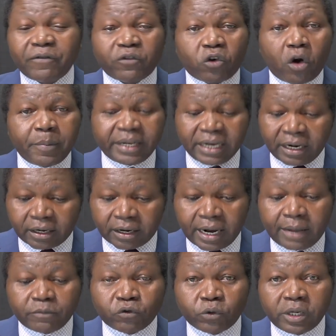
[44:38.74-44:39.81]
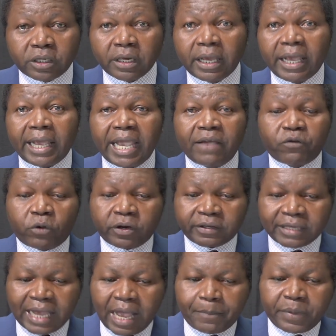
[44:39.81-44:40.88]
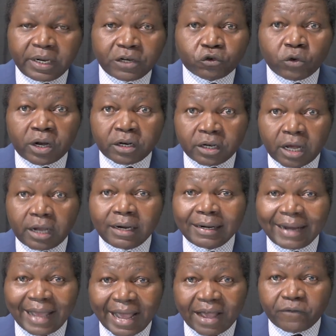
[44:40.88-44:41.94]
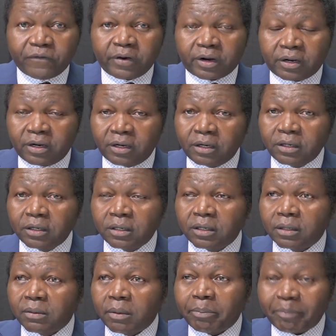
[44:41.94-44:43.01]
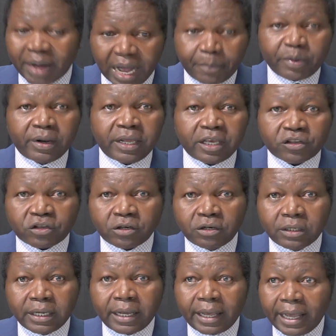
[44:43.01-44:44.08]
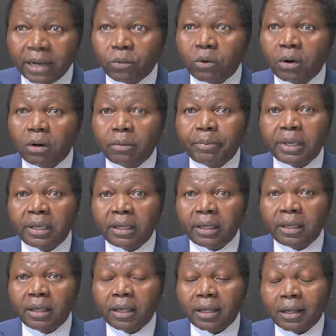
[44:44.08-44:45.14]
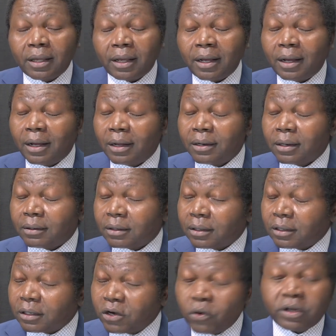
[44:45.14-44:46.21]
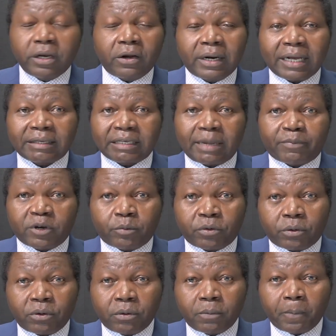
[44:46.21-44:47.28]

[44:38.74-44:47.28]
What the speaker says: committed crimes which, if it was happening to a non-African population, it would be totally unacceptable.